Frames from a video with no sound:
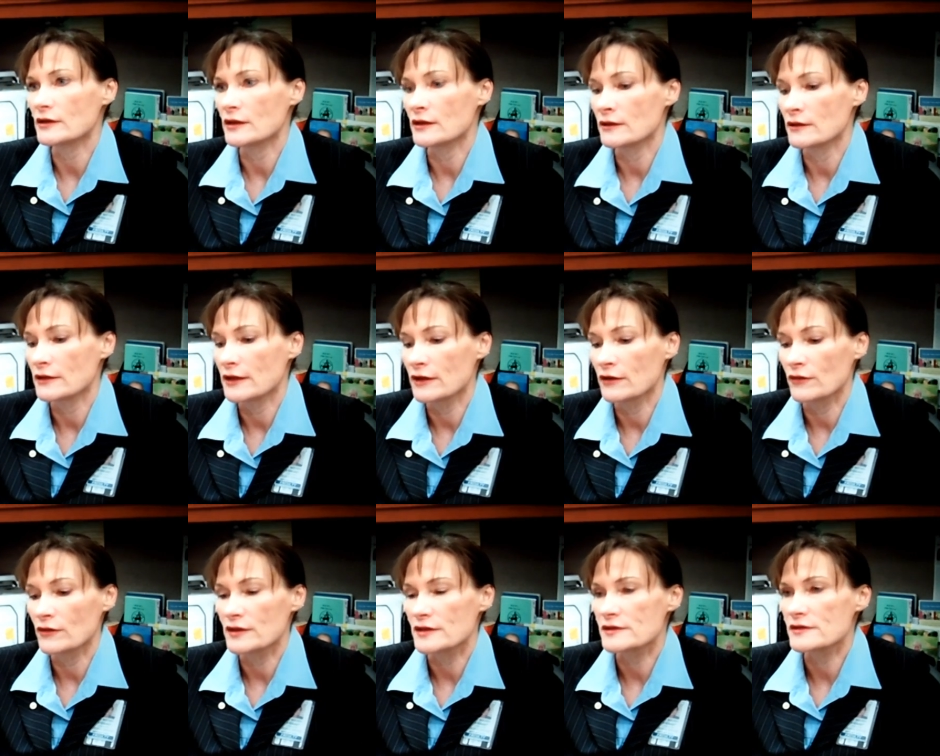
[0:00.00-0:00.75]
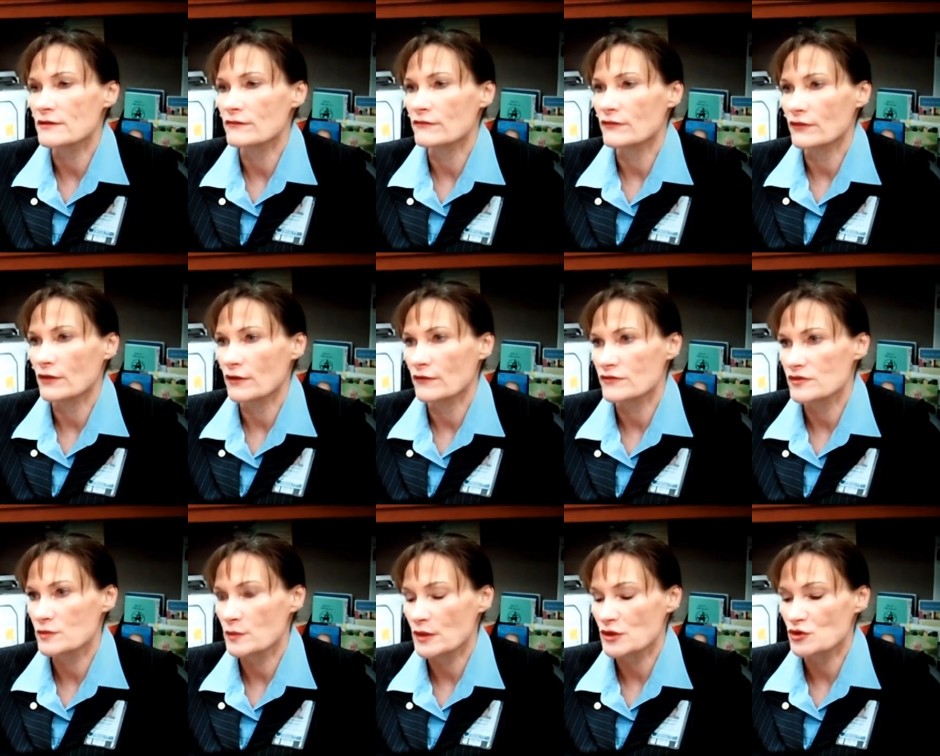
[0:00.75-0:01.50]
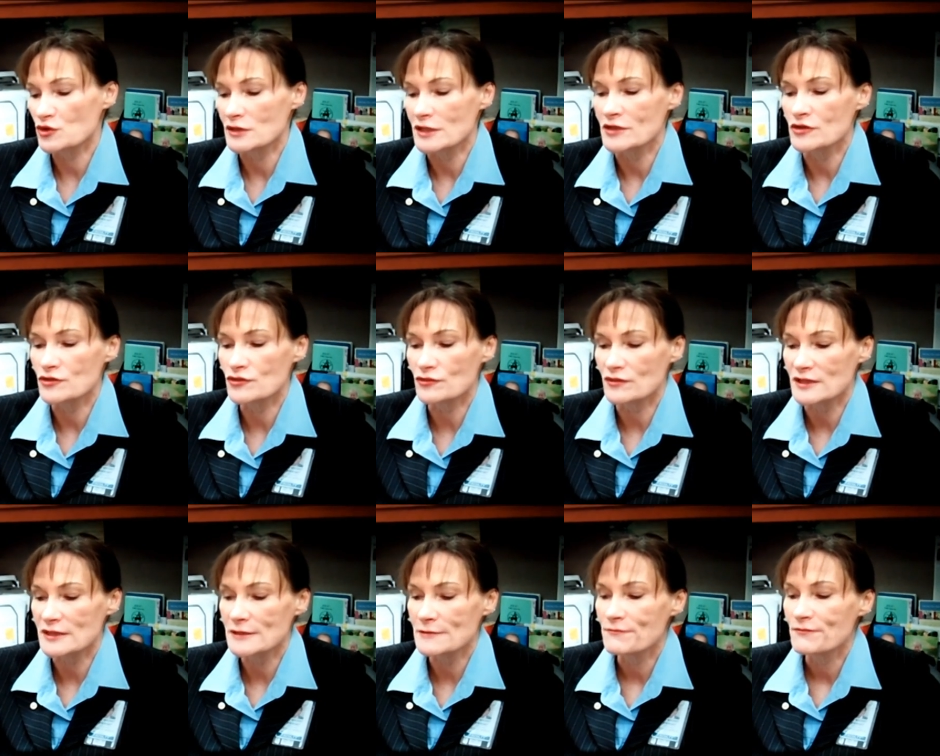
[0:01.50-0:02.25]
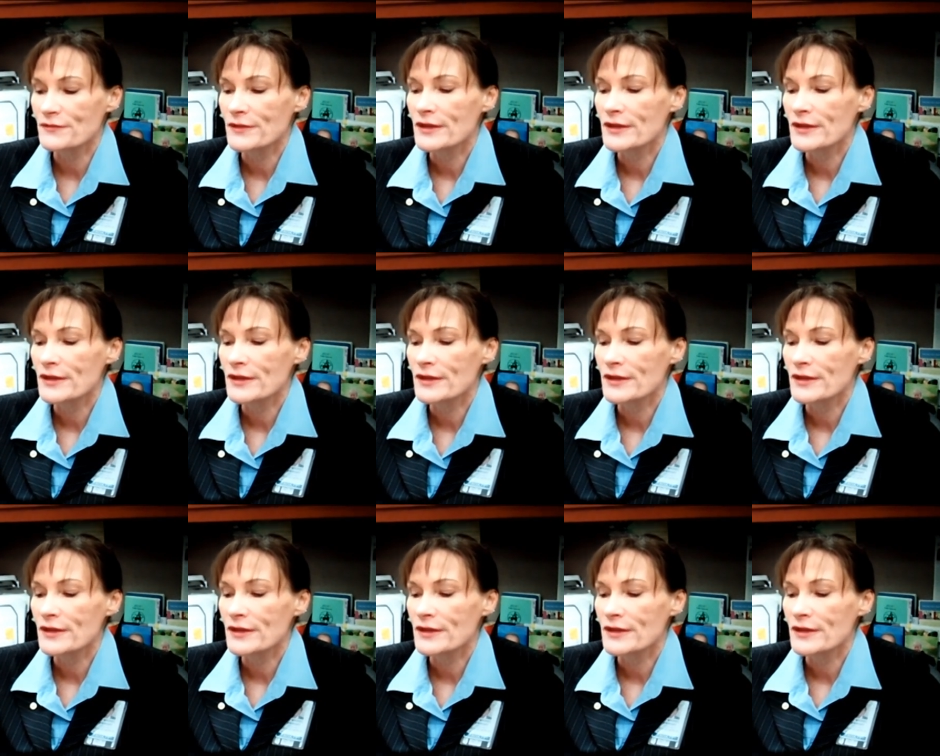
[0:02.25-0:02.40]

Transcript: in areas of, of special interest.